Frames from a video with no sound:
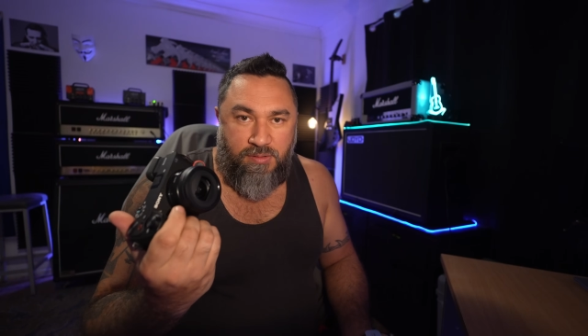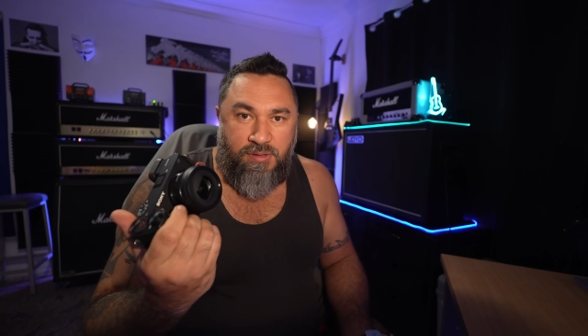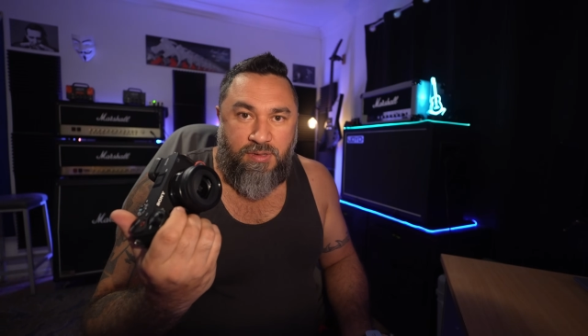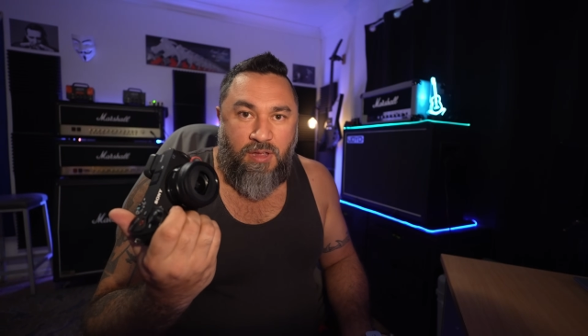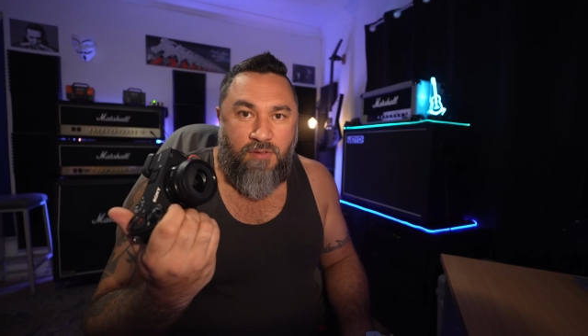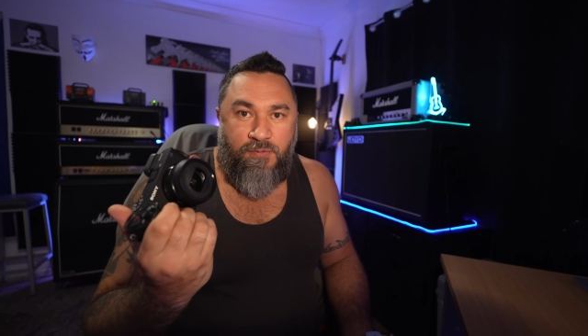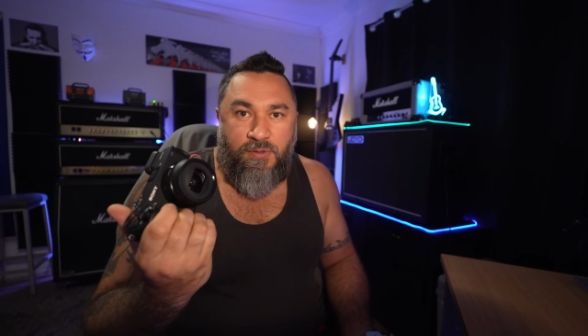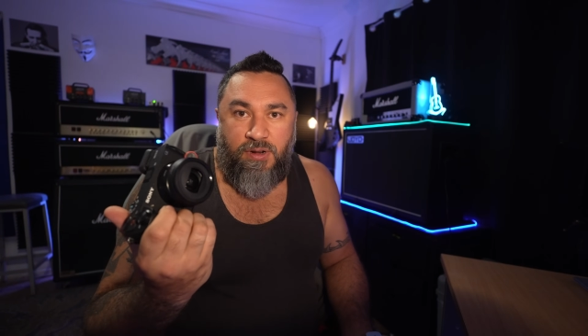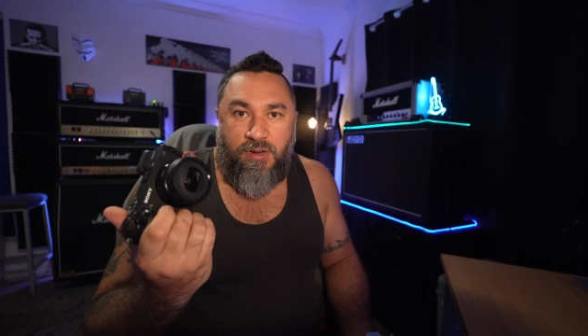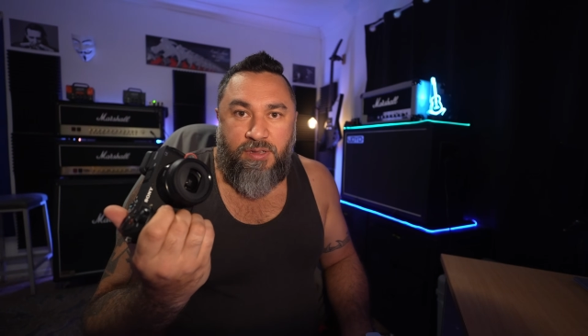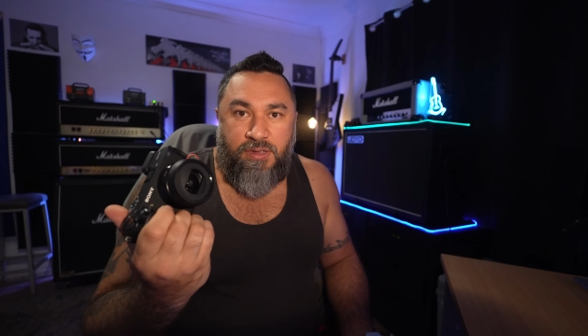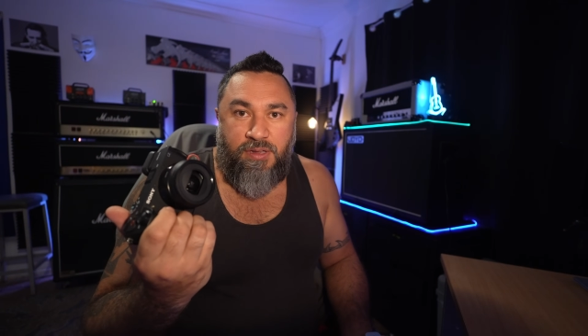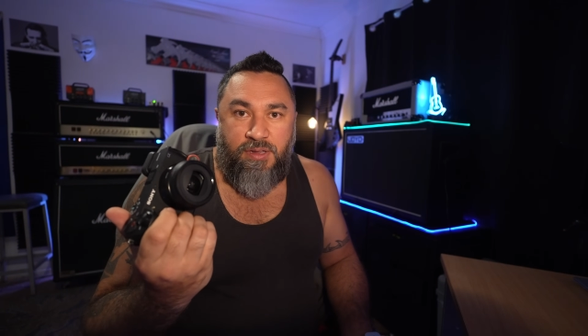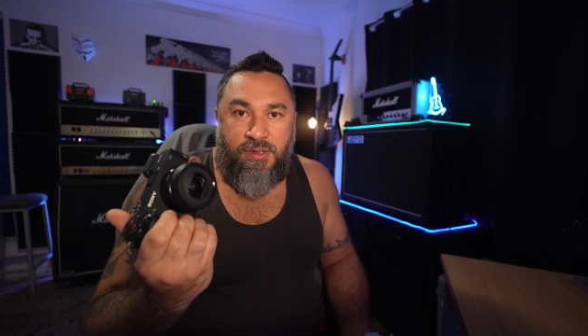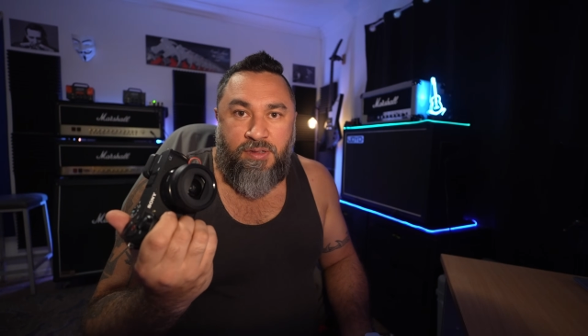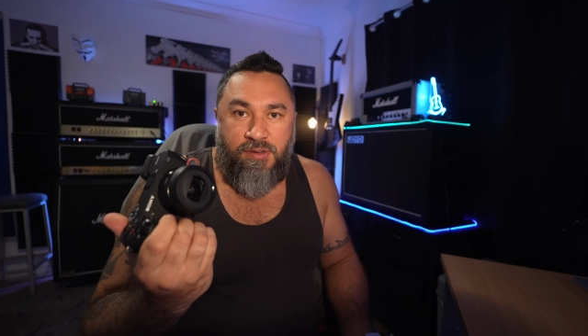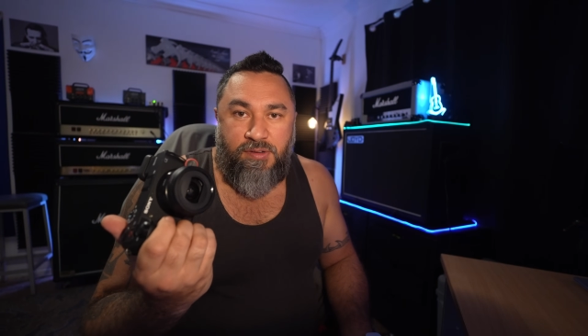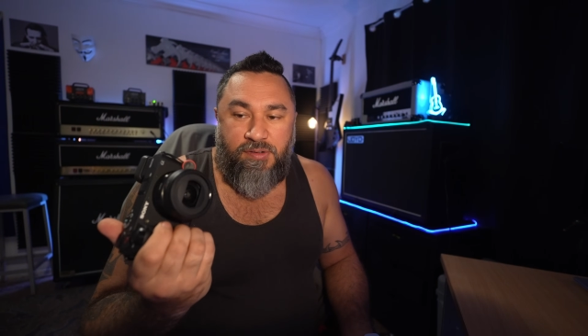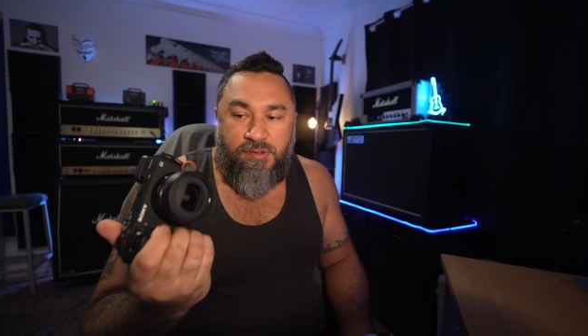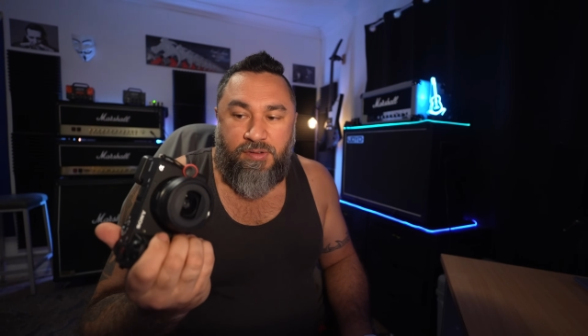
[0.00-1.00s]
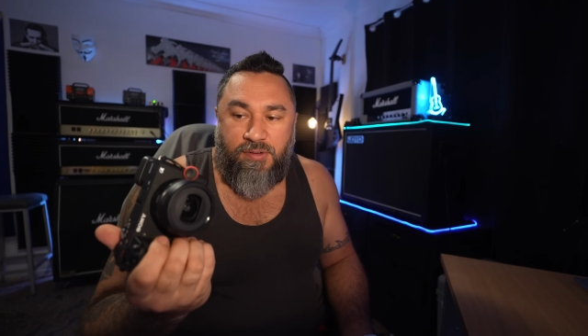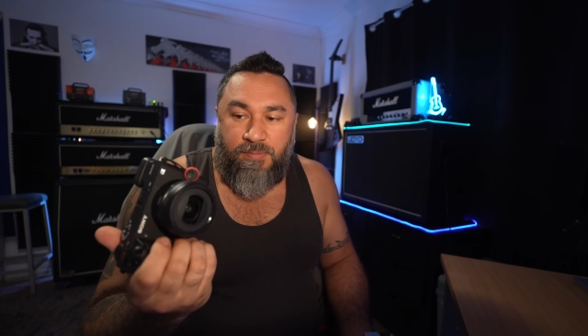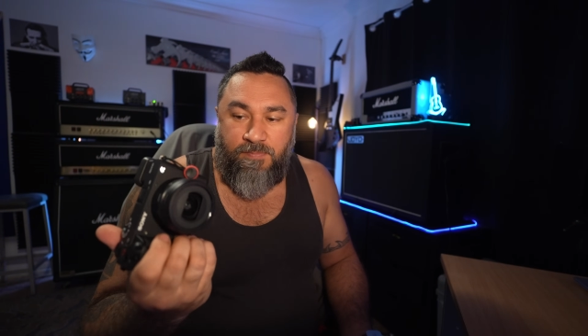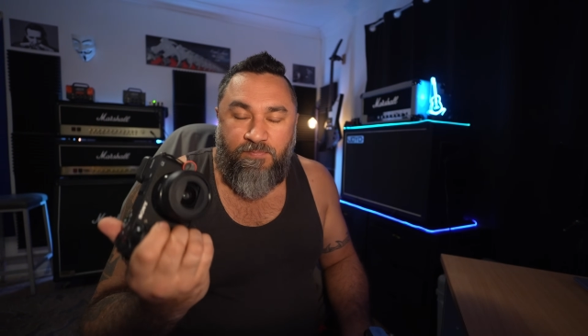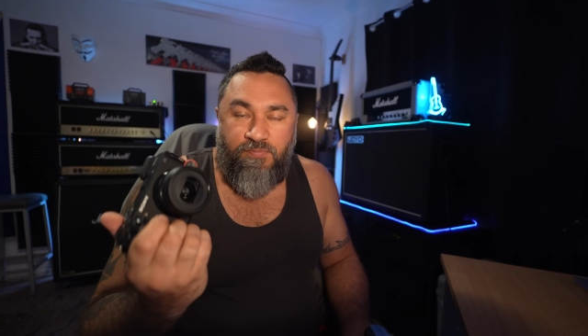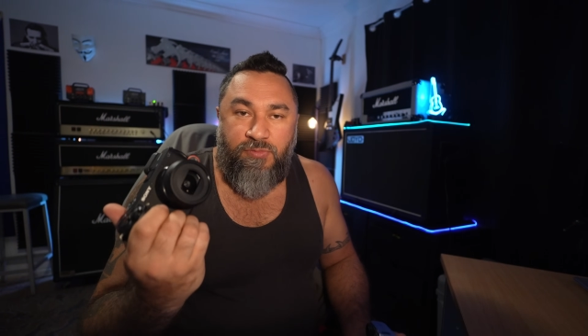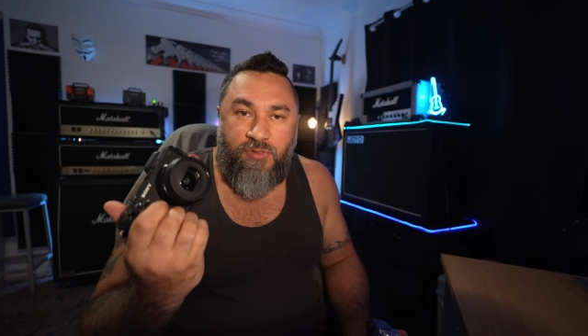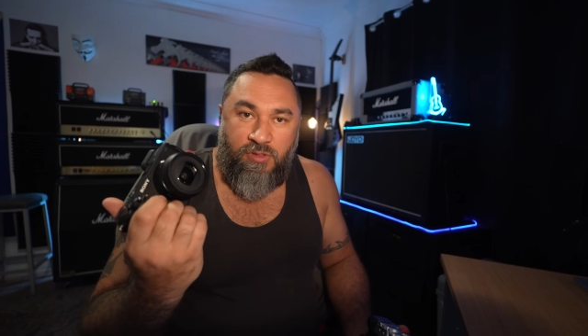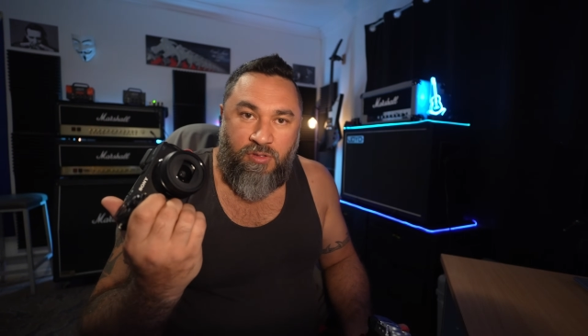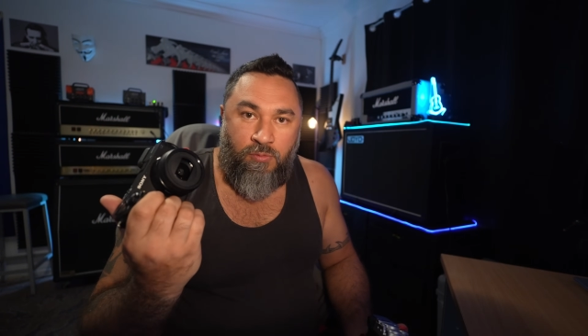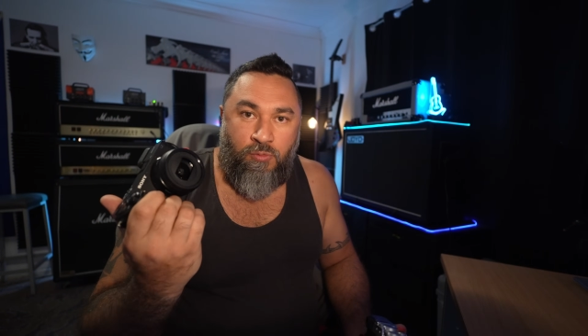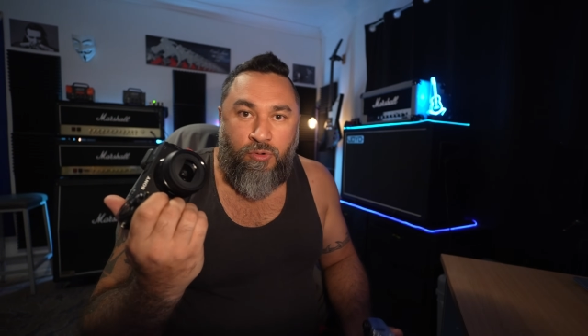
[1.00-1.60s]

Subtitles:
definitely is the